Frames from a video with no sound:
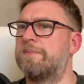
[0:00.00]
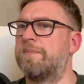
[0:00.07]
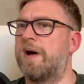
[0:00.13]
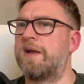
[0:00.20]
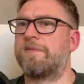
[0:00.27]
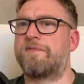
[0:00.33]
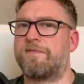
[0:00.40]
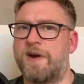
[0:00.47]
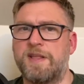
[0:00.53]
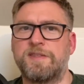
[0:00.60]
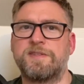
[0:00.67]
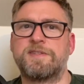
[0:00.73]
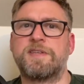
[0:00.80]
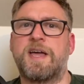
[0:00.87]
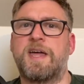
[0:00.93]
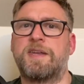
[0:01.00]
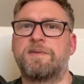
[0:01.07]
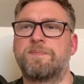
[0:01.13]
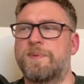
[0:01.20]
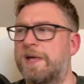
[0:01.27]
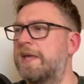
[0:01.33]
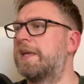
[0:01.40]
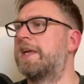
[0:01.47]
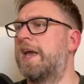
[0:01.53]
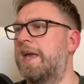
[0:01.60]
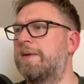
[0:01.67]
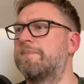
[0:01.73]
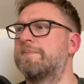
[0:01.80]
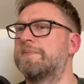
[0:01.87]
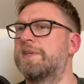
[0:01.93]
my friends and play
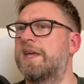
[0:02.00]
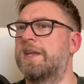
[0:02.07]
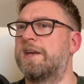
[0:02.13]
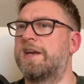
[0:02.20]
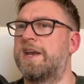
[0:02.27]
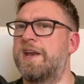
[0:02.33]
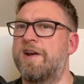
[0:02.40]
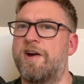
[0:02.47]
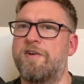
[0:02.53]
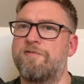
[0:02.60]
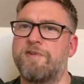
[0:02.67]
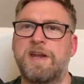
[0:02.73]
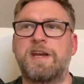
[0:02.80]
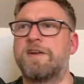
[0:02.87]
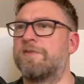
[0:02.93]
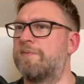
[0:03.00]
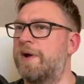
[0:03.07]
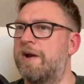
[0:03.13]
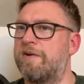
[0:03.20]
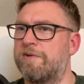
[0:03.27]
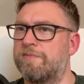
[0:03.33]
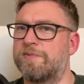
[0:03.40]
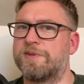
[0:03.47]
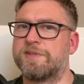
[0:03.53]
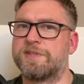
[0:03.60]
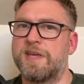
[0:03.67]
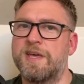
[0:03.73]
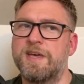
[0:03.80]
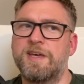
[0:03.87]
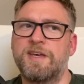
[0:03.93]
games in an arena where it was
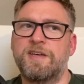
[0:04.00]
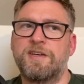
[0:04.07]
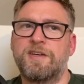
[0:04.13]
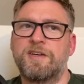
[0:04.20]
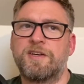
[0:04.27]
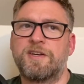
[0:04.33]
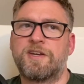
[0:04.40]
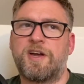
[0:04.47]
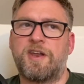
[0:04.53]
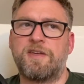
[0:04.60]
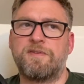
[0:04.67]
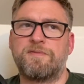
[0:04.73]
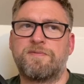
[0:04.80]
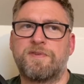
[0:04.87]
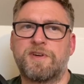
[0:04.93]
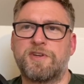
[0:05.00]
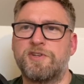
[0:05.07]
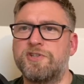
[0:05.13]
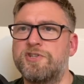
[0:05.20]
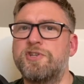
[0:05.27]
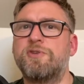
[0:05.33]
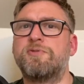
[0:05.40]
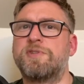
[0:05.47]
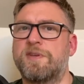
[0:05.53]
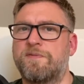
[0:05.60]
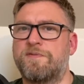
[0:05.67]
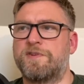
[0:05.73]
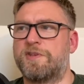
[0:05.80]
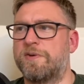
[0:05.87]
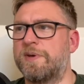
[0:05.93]
kind of conducive
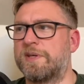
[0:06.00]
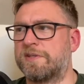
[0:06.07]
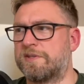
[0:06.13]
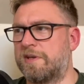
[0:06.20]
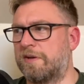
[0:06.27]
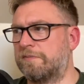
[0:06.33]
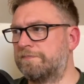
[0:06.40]
for doing so.